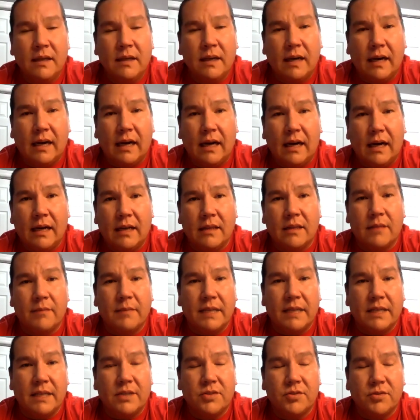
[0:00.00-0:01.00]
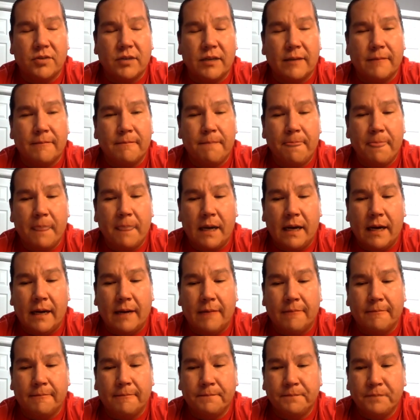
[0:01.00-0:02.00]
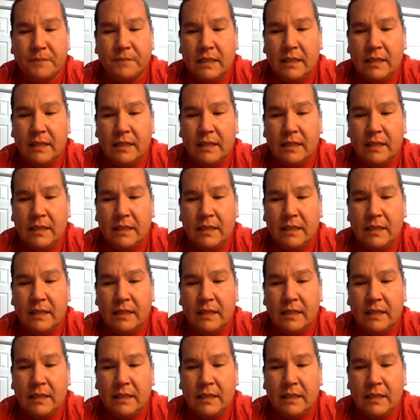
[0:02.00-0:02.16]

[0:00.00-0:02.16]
uh, in the mainstream. Um,